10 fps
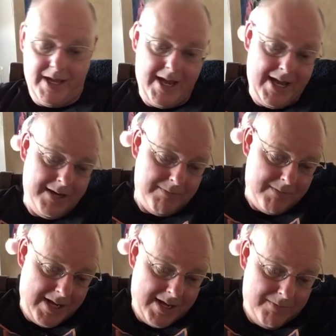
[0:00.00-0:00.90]
And
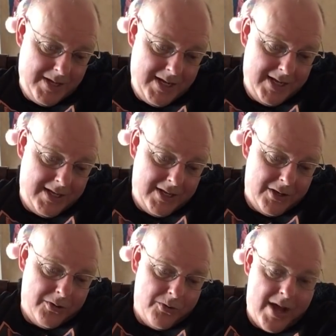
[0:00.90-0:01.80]
maybe
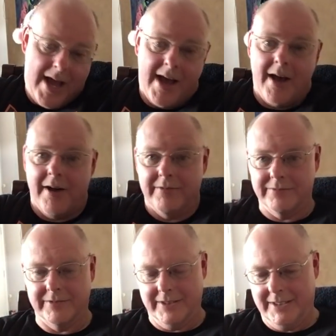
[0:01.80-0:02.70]
you have,